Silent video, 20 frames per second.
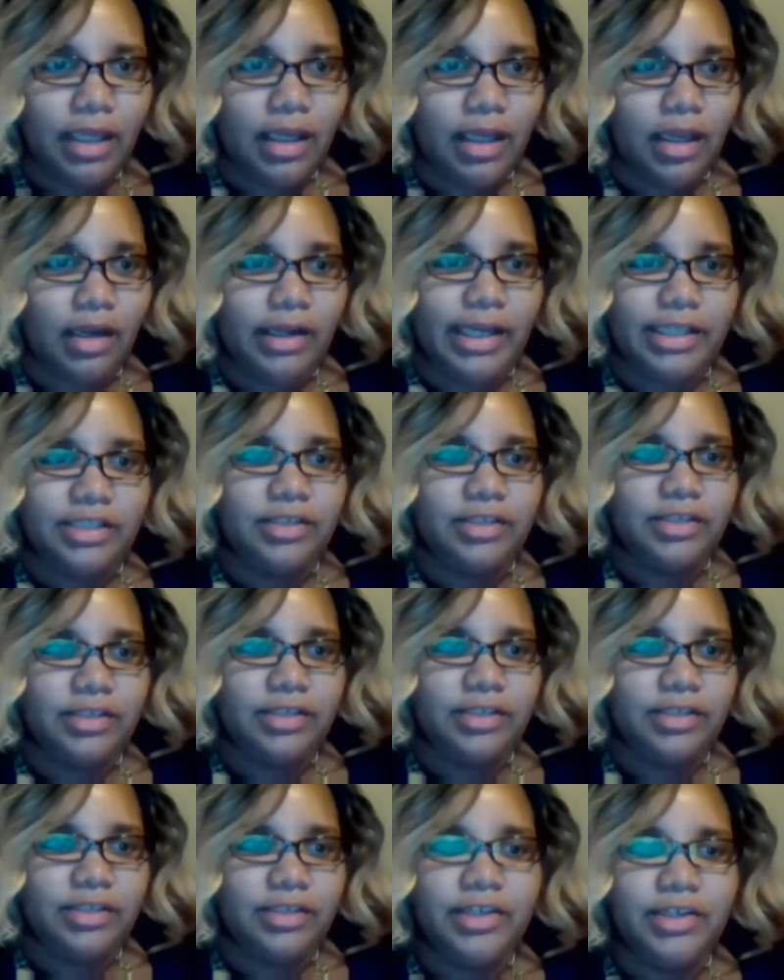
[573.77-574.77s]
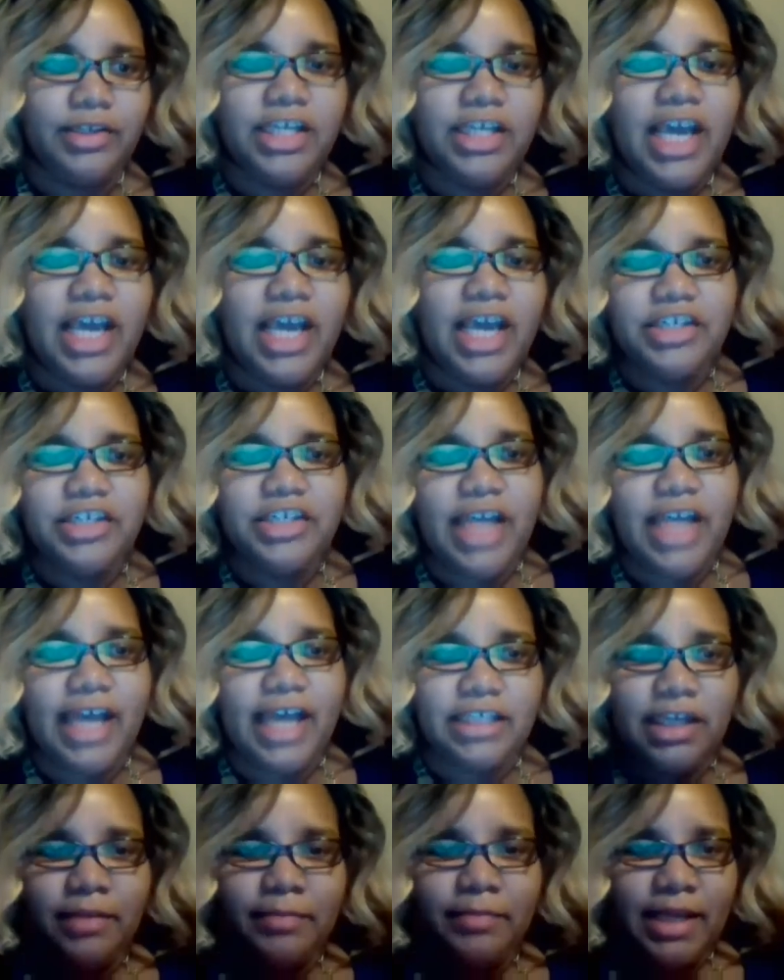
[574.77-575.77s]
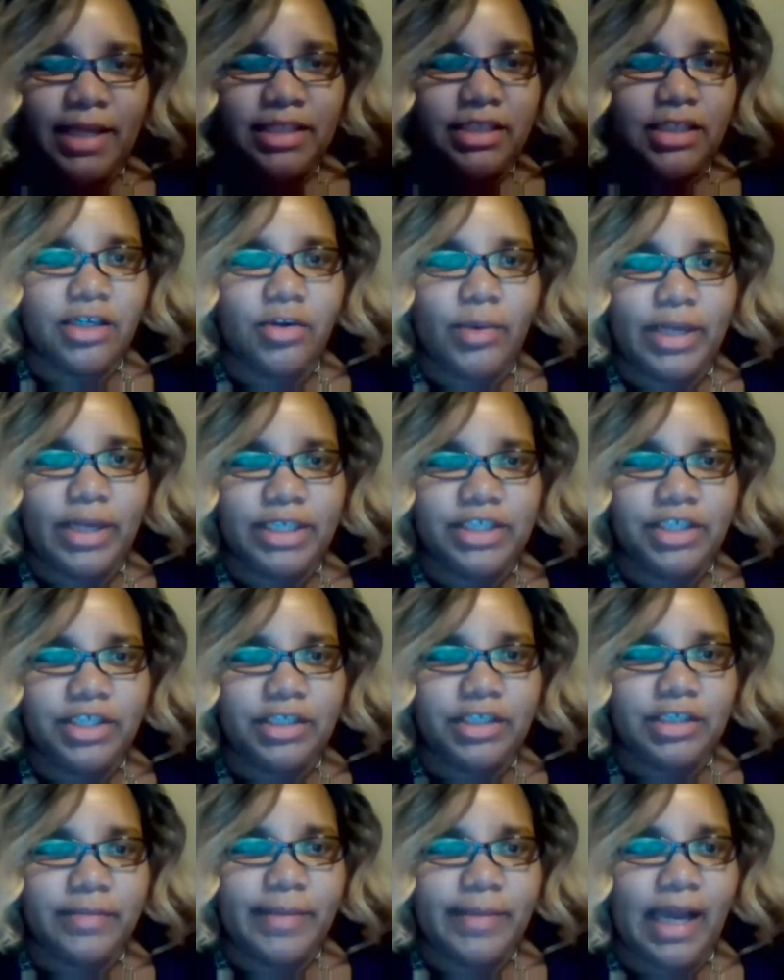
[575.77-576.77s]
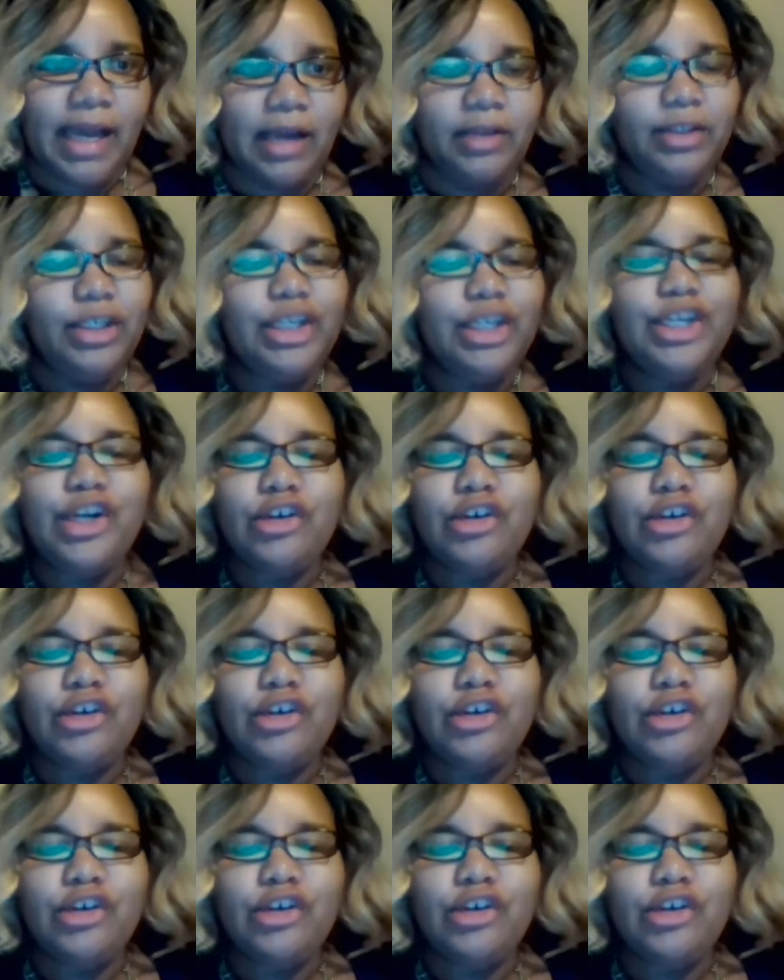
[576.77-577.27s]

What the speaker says: Okay, so now they're just asking basic questions about,